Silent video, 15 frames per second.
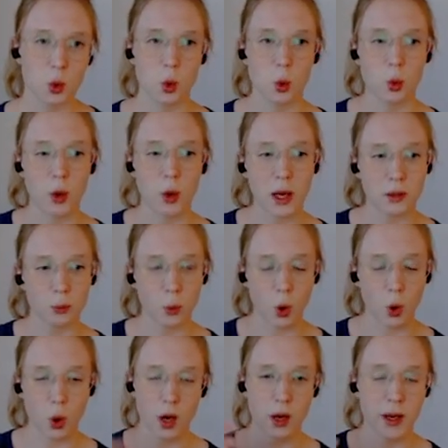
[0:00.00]
one
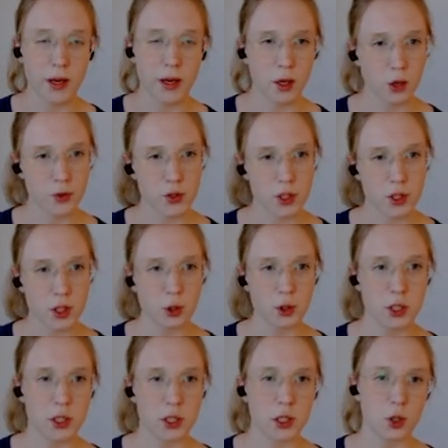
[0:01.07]
more layer of
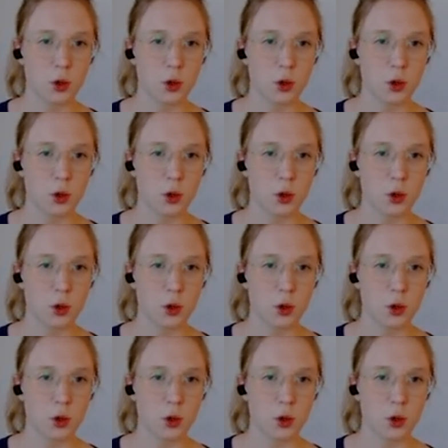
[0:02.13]
security,